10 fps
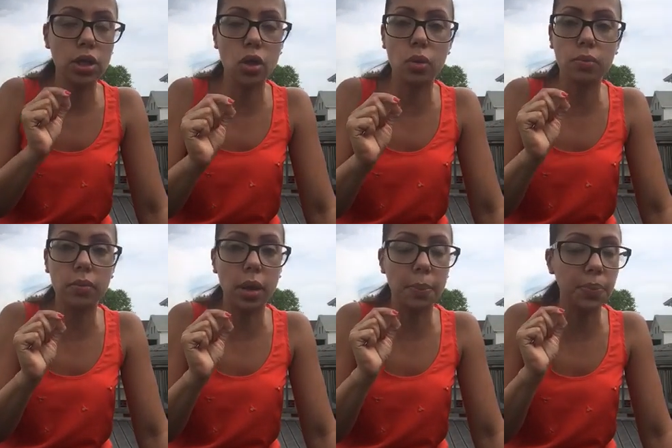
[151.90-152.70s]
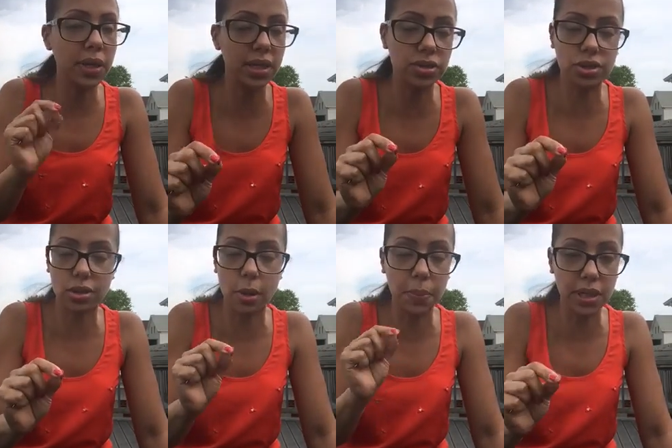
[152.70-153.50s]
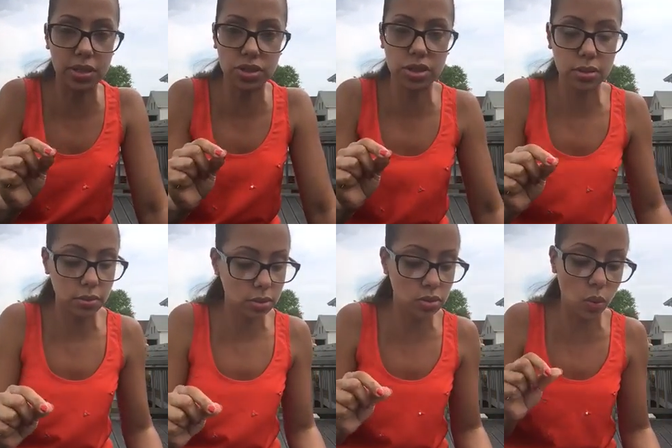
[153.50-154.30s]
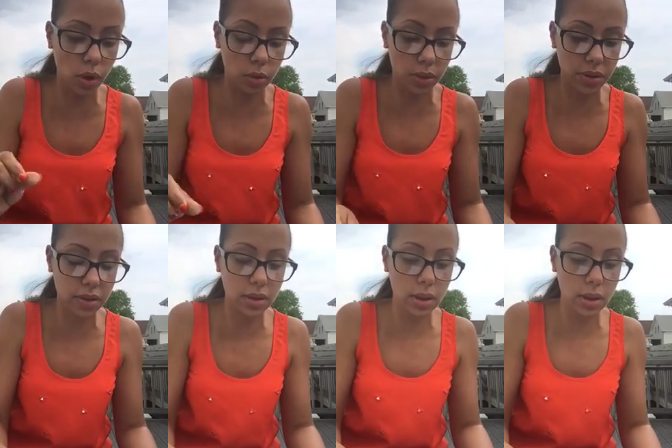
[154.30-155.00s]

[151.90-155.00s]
you know, peach, a peach to work with.